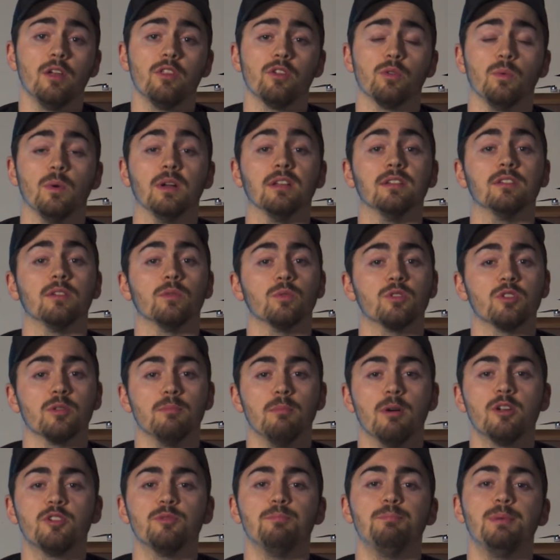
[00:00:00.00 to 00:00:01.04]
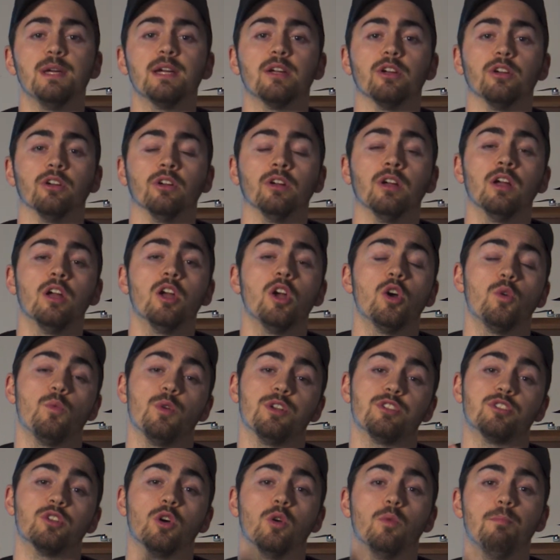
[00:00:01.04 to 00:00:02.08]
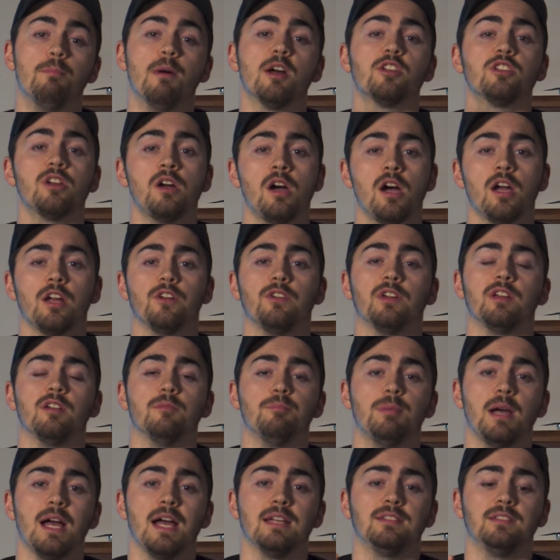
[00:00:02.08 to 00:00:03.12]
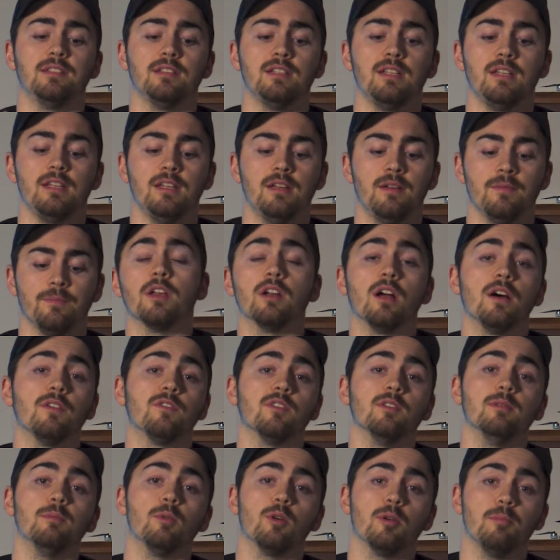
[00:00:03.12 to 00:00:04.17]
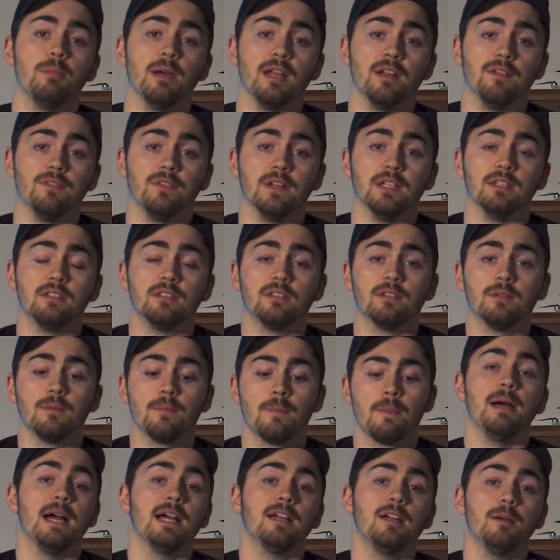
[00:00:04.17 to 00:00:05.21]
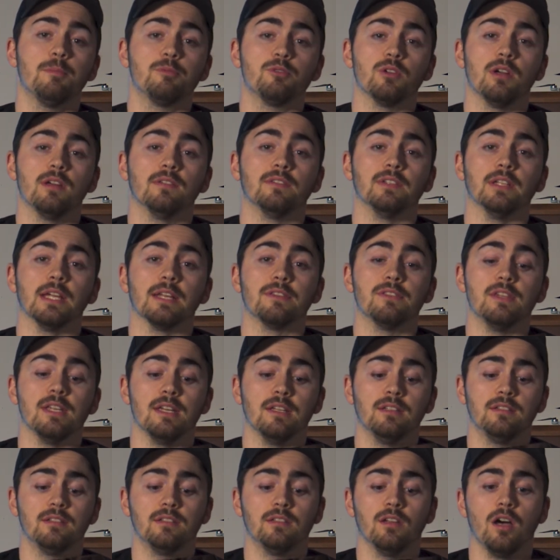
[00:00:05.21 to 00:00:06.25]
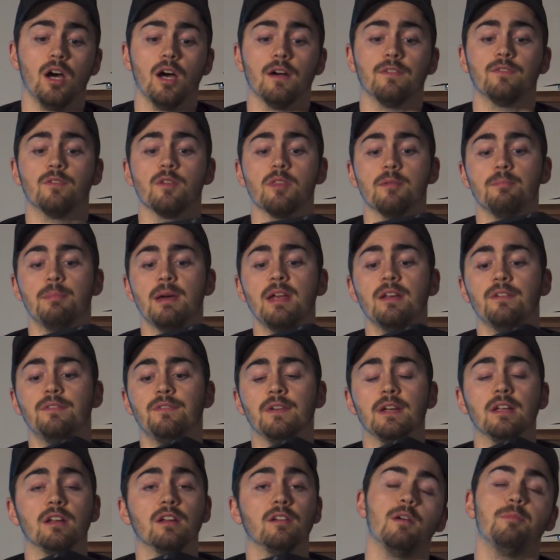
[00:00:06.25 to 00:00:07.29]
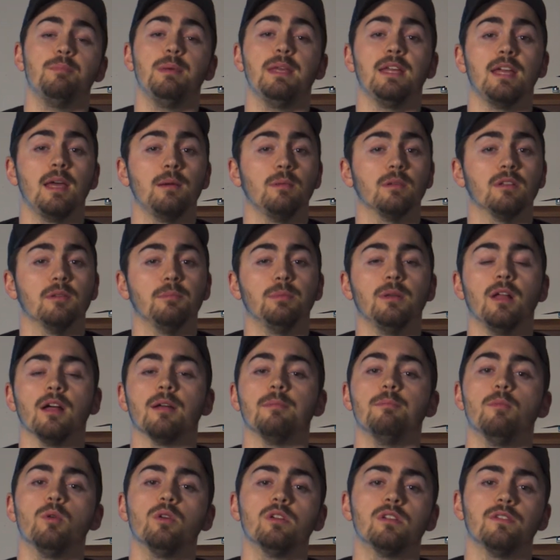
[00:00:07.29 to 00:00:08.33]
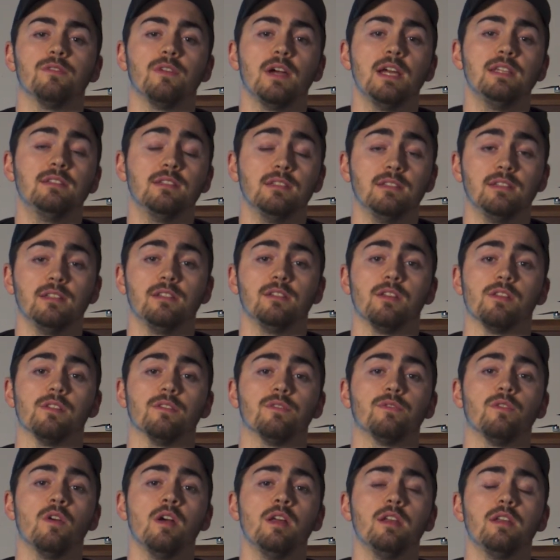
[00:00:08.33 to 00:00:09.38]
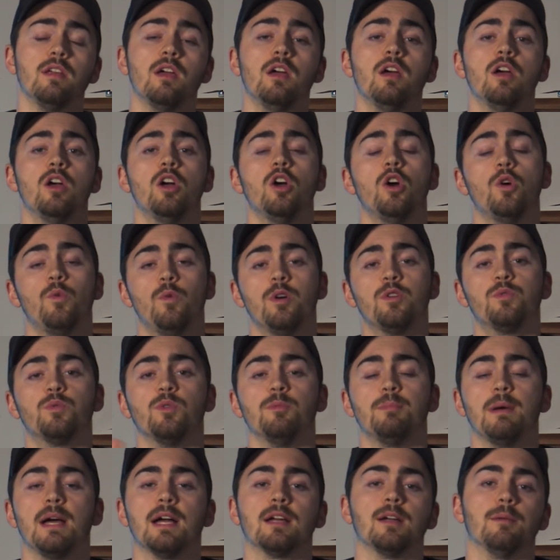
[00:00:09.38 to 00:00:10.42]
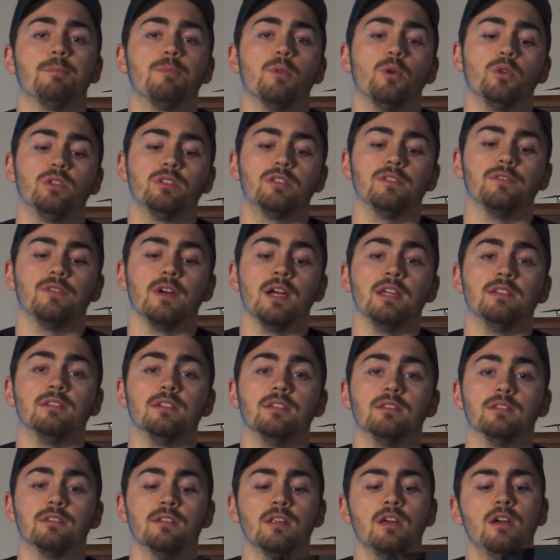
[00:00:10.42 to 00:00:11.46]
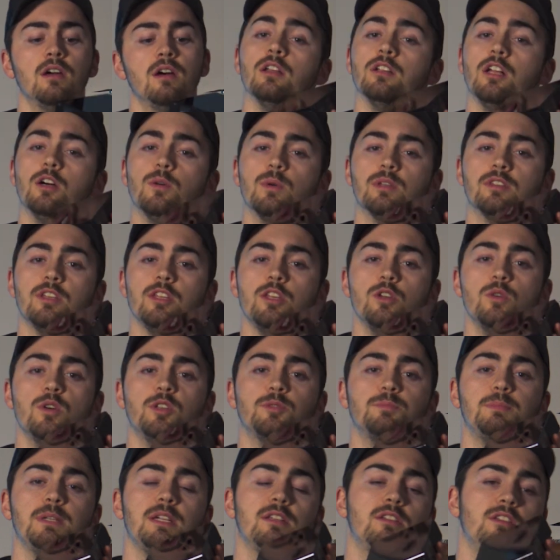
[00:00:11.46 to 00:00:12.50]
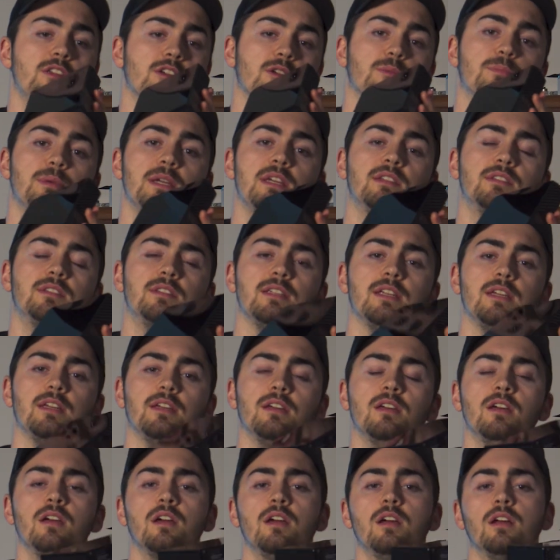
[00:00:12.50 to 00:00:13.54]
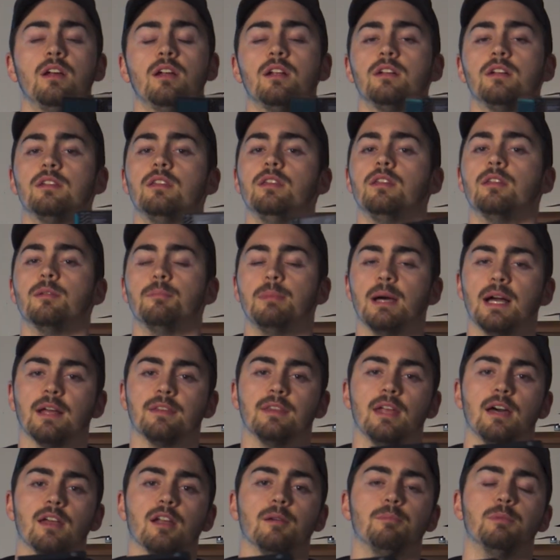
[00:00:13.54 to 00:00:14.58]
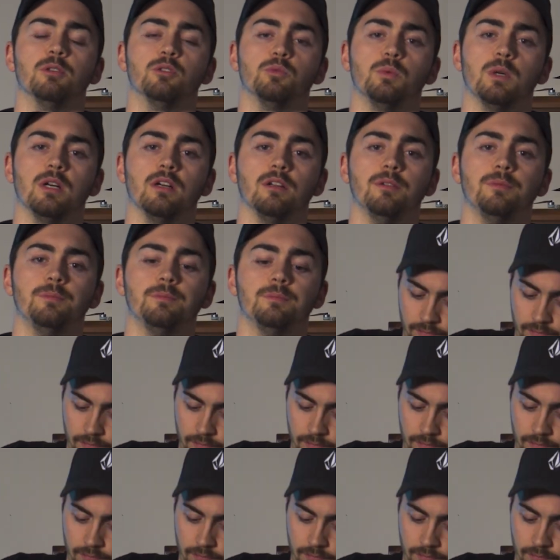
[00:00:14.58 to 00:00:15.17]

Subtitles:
other ones which are much bigger, which go much higher in capacity, that offer more benefits. Backup drives like this offer the benefit of being able to plug more devices into the front, which will back up those devices, along with the USB to your PC to back that up as well.